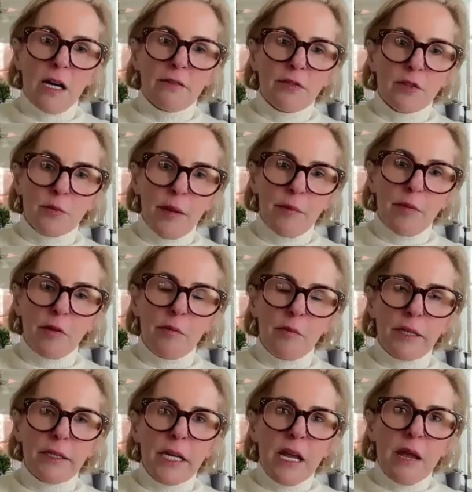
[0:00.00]
for people.
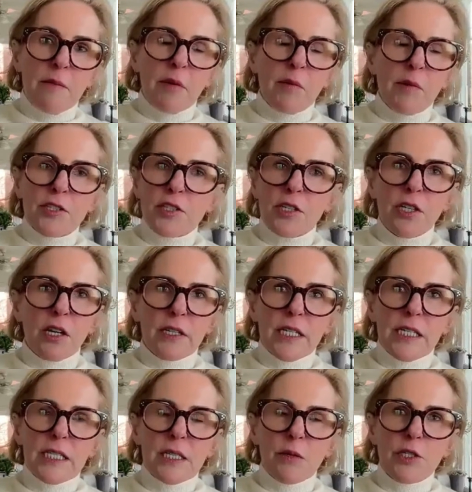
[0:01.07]
But we also, like
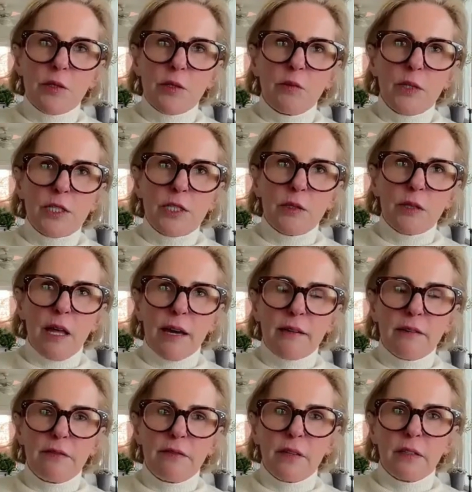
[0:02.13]
I said, we do a lot
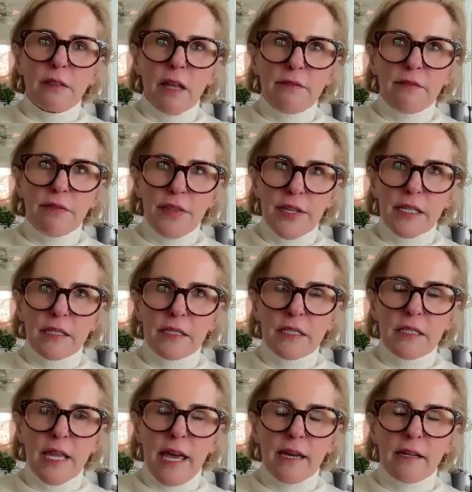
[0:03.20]
of things
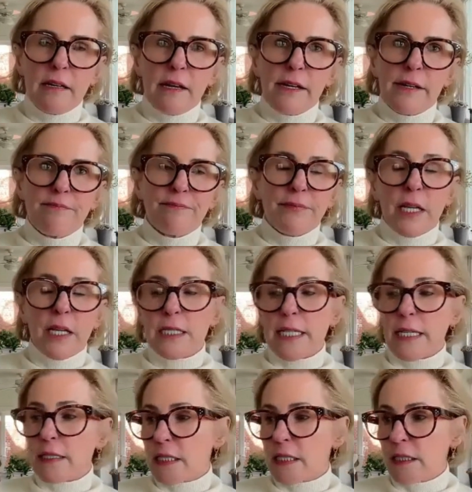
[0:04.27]
that it
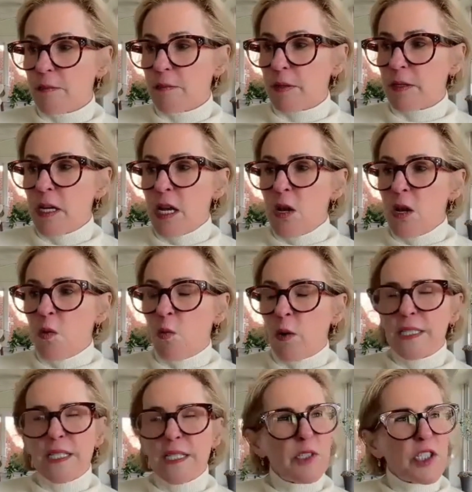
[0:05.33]
sounds silly, but
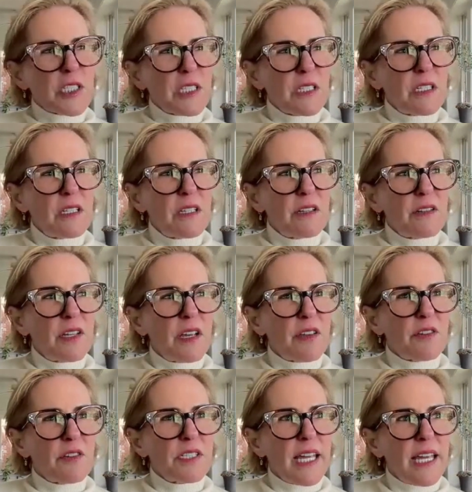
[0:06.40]
one day we just did the
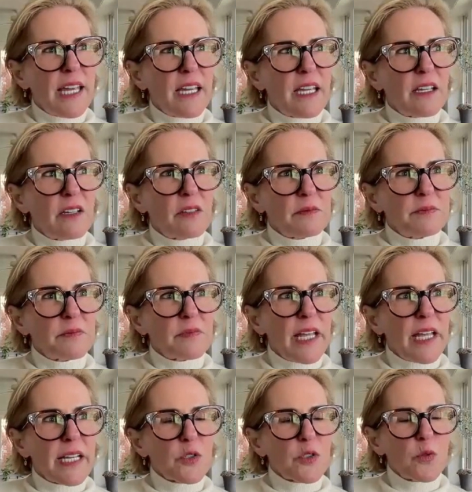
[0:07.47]
other day,
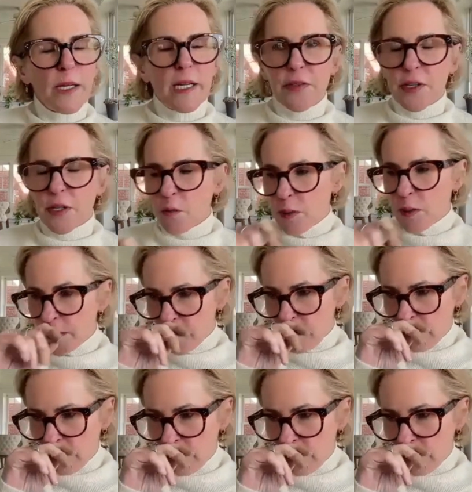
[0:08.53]
last week, I think it was,